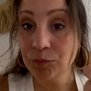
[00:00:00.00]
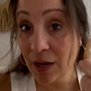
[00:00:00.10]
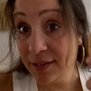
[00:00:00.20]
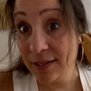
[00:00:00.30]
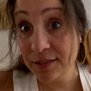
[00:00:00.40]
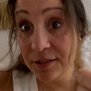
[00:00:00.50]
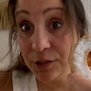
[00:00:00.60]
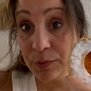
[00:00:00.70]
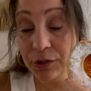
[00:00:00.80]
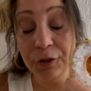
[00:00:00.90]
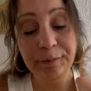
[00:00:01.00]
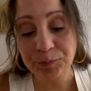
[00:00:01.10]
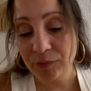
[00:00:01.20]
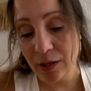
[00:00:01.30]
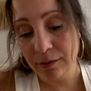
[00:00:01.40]
I tasted this one too,
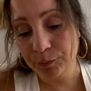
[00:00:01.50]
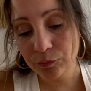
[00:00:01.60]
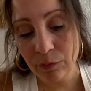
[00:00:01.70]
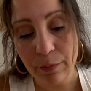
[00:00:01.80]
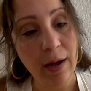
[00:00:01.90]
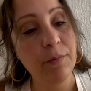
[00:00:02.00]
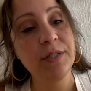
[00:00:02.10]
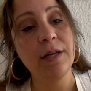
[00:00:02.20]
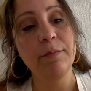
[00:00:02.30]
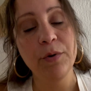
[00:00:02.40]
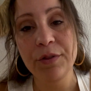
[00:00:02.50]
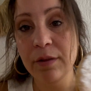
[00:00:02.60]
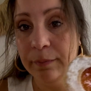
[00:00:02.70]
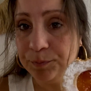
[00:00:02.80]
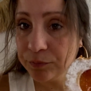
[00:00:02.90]
and I would say both of
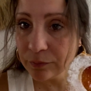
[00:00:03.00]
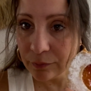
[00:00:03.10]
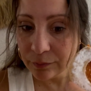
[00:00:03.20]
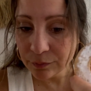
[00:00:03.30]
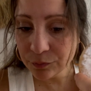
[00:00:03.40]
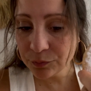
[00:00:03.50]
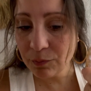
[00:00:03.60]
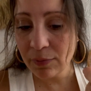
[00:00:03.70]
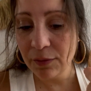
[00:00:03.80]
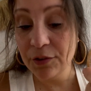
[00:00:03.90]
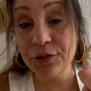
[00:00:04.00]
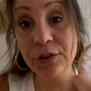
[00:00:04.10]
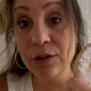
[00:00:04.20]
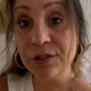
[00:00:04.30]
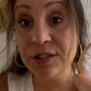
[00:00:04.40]
them. They're the
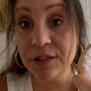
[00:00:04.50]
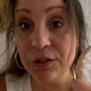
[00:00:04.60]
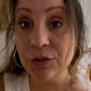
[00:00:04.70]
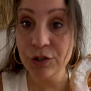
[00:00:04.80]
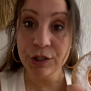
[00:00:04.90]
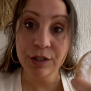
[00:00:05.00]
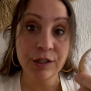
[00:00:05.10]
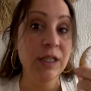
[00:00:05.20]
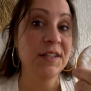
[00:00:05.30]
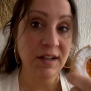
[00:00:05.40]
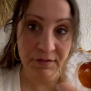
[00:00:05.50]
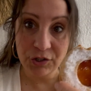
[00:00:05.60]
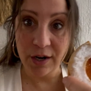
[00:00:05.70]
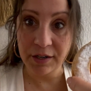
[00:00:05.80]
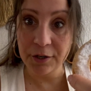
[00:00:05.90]
closest thing to a sugar cookie that I've
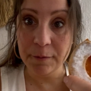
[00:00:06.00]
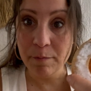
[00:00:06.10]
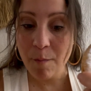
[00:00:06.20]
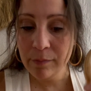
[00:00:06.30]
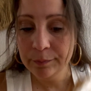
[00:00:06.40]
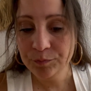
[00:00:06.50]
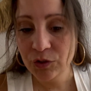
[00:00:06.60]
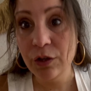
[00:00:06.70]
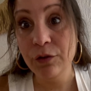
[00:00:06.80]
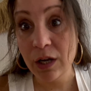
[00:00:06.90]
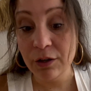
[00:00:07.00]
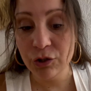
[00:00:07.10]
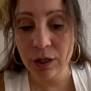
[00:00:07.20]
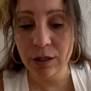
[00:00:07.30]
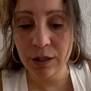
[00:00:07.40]
tried here. So if you like
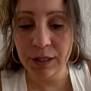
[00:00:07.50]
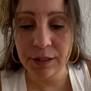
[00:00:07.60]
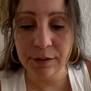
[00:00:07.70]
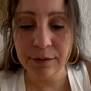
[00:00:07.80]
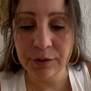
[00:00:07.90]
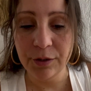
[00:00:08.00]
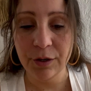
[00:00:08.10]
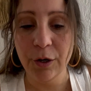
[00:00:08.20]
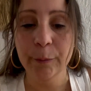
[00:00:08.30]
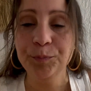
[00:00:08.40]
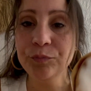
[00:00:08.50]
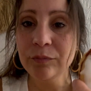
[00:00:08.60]
sugar cookies, there I go.